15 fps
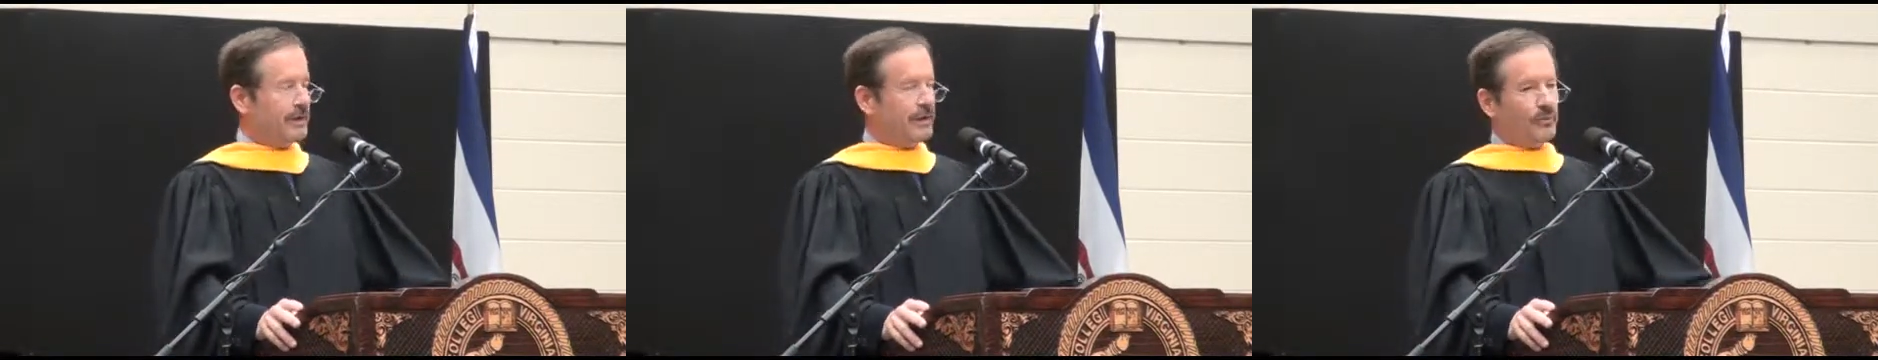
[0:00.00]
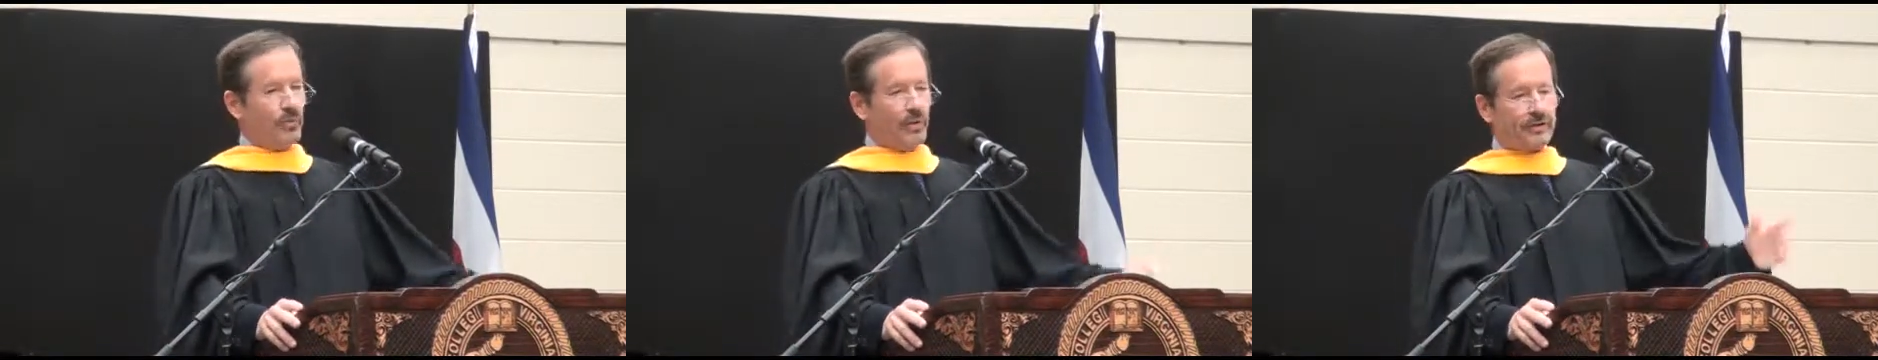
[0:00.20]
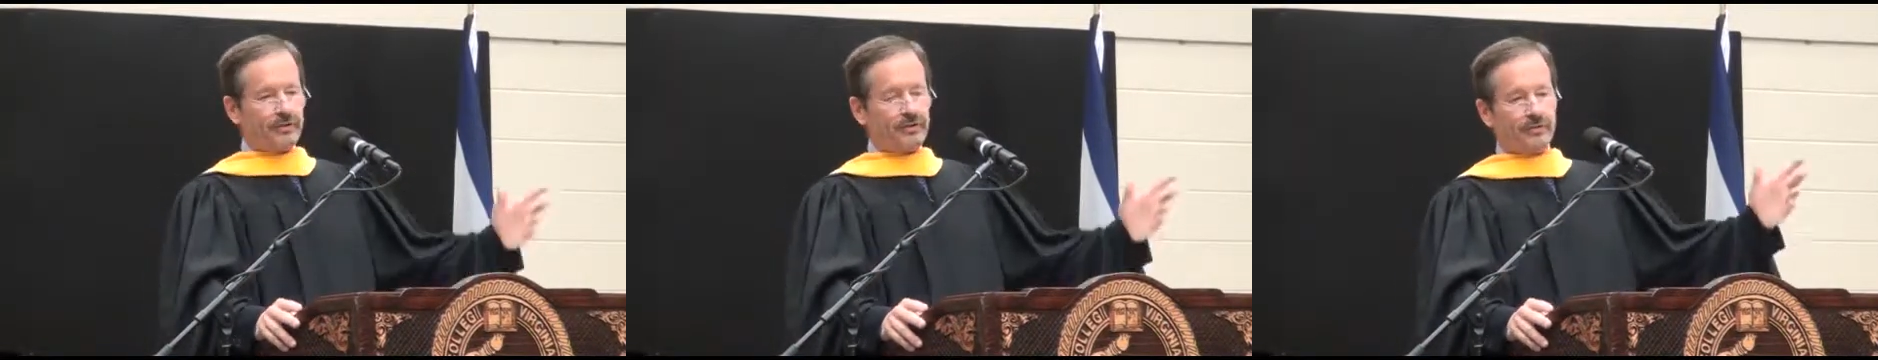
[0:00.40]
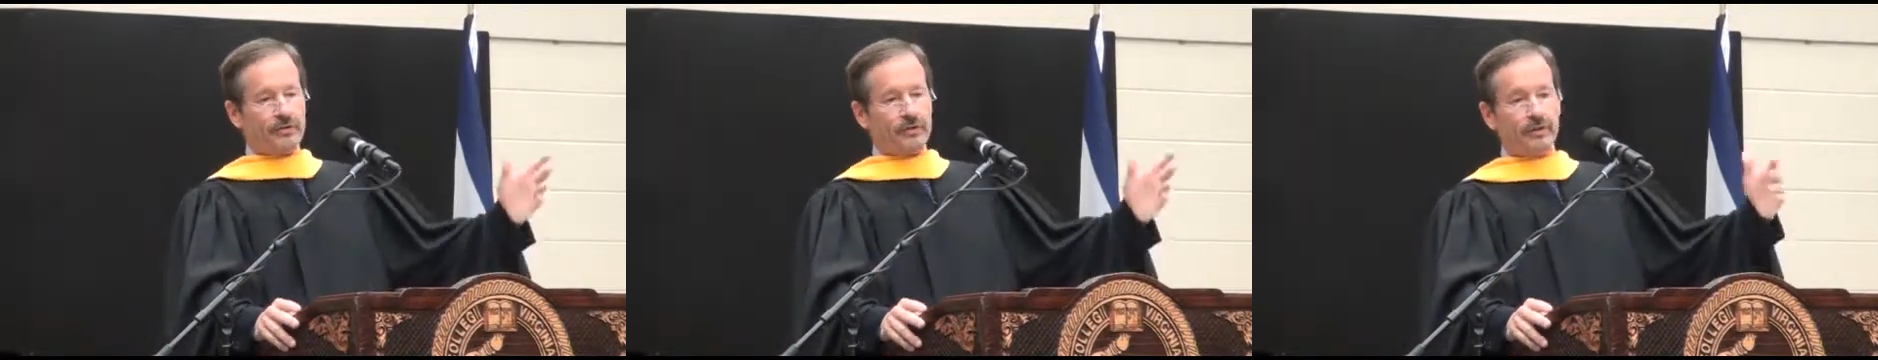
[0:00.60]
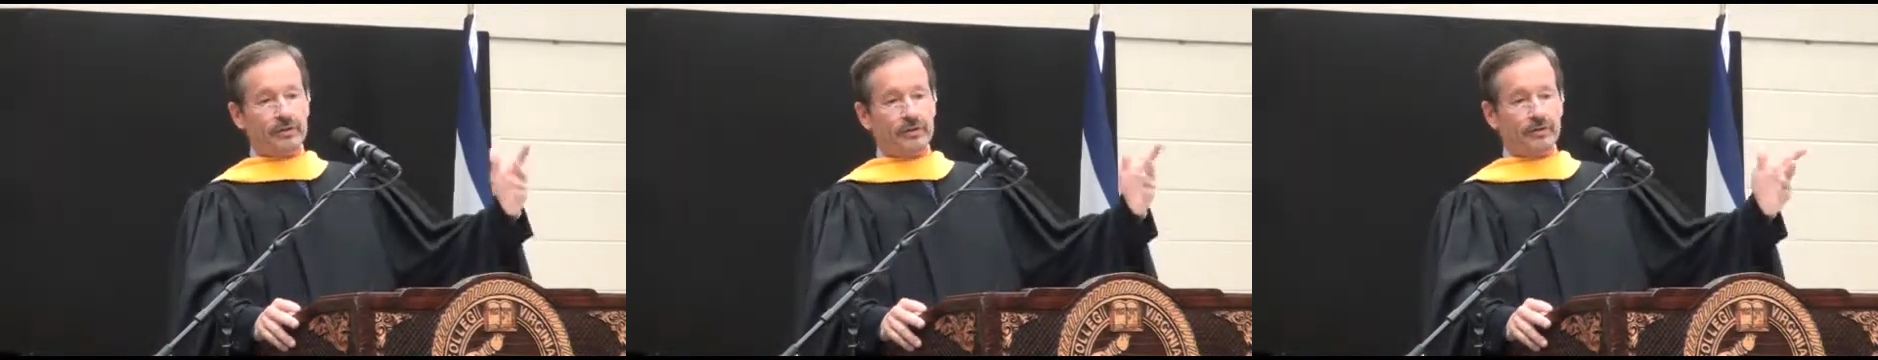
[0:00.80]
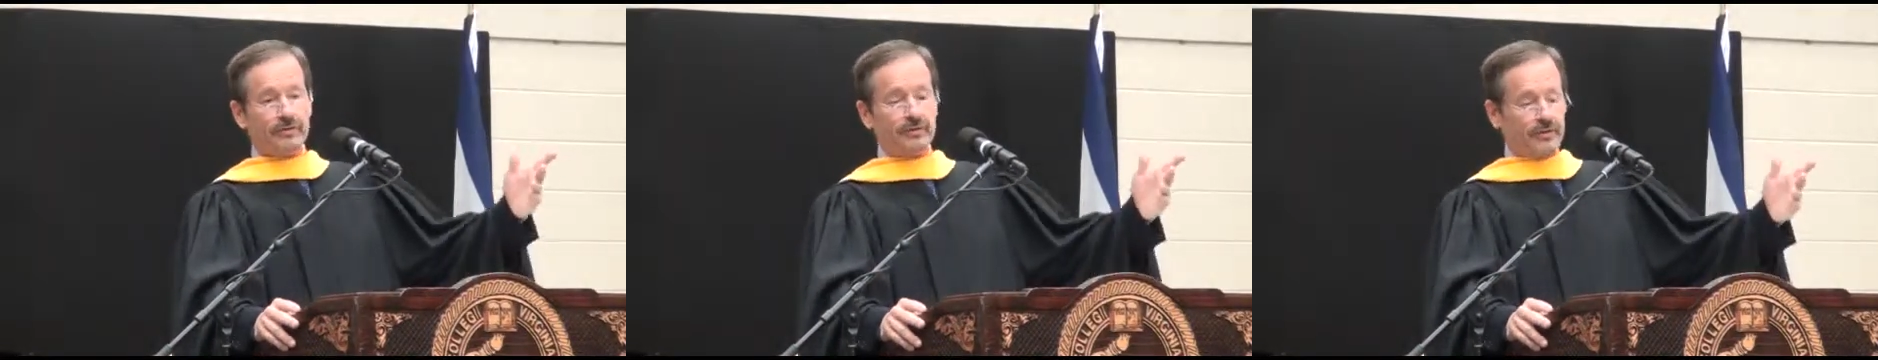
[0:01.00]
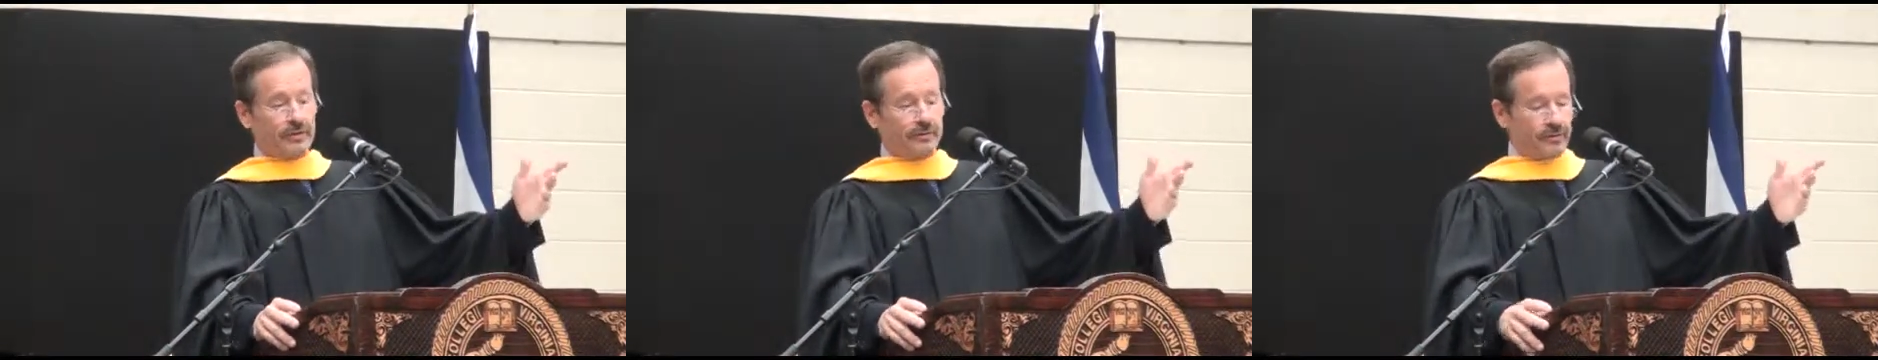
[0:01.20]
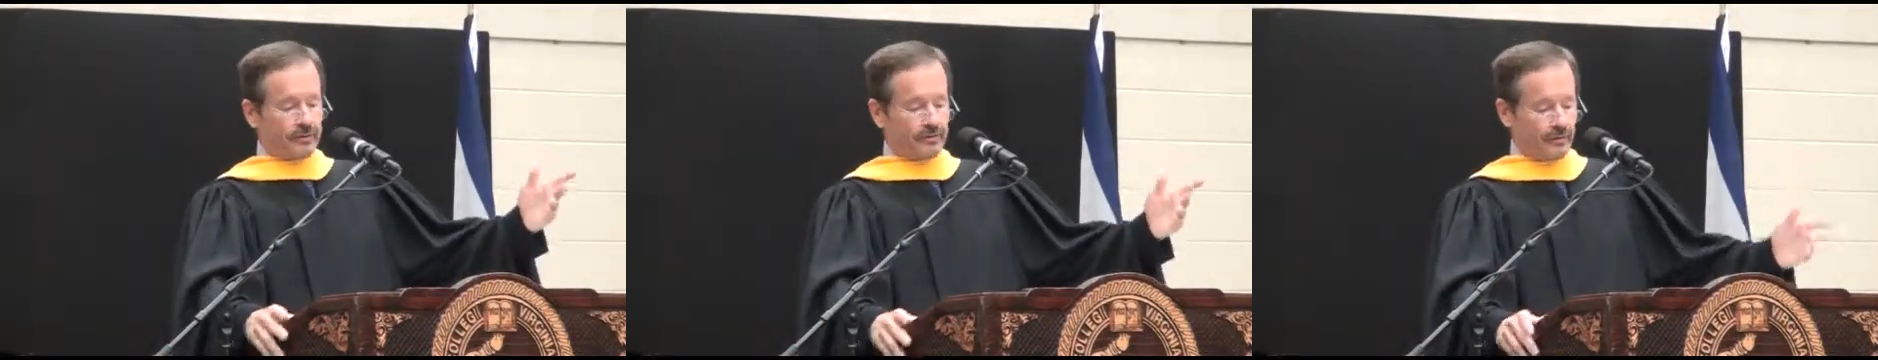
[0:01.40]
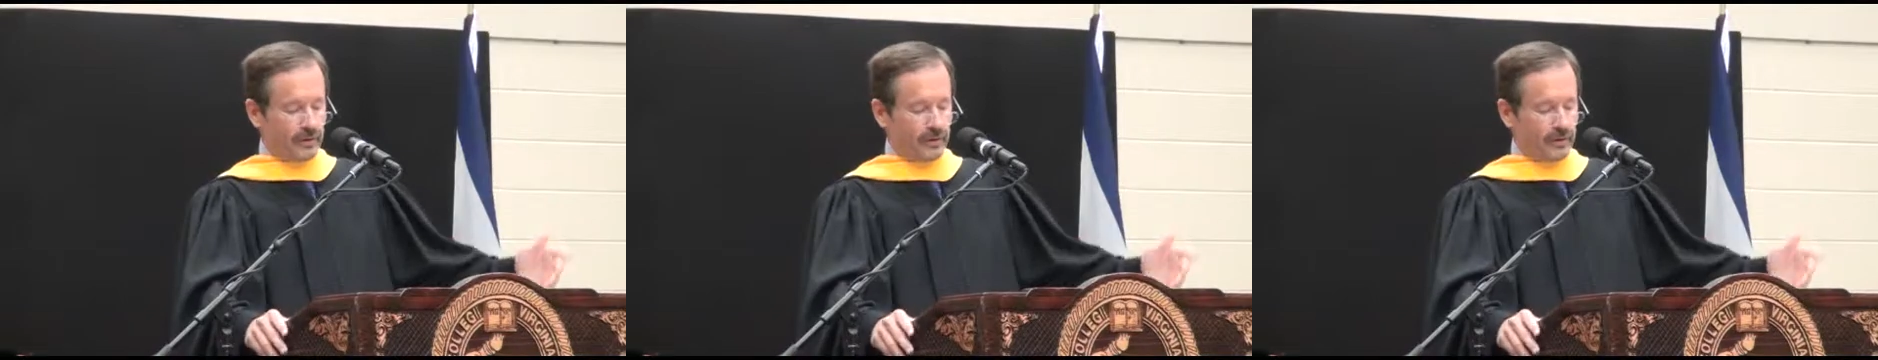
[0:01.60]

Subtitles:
And Watson, of course, as a physicist,